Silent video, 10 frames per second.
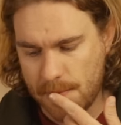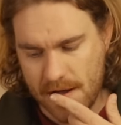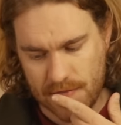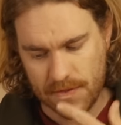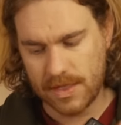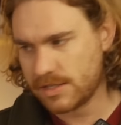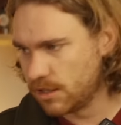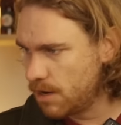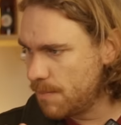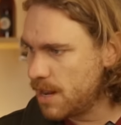path. I think there's
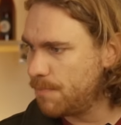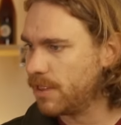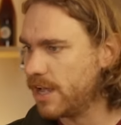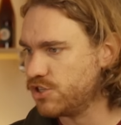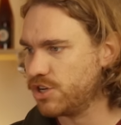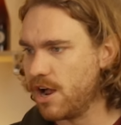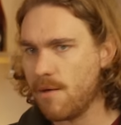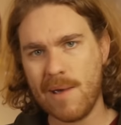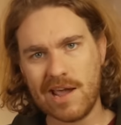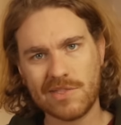a lot of manipulation to kind
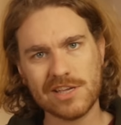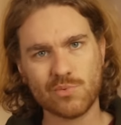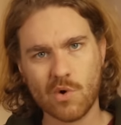of make these